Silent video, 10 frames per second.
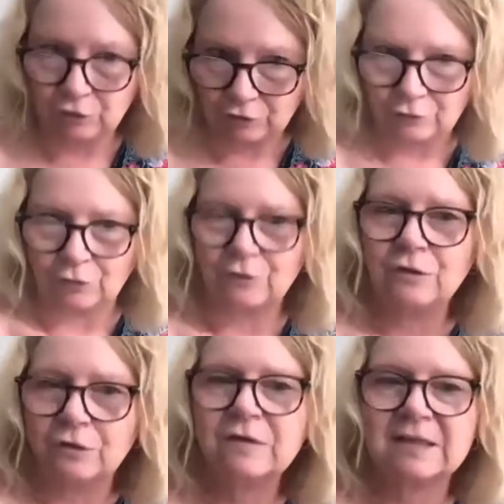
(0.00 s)

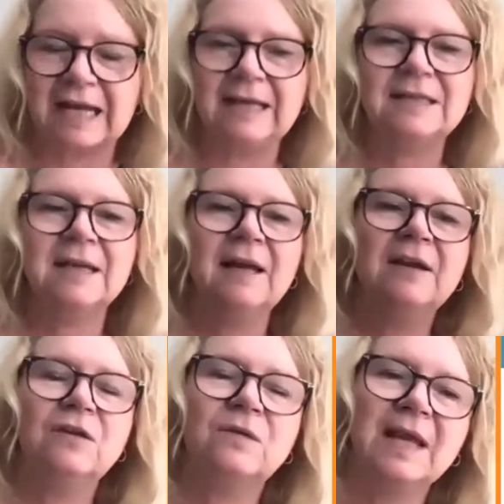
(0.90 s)
your state.
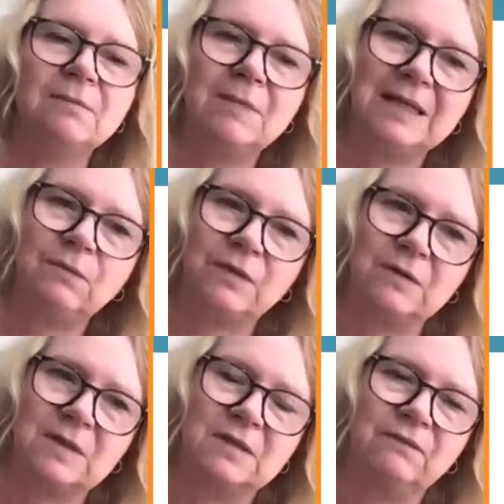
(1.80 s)
You then meet with
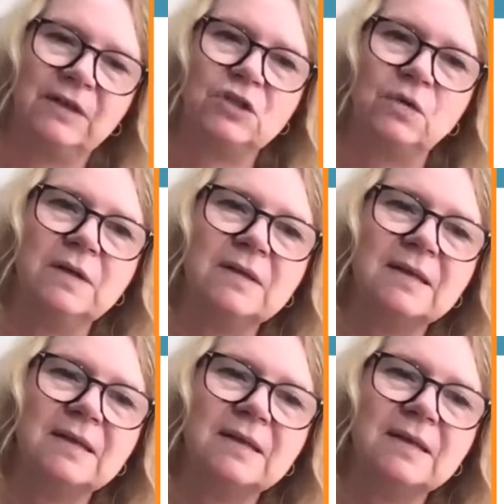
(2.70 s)
those individuals,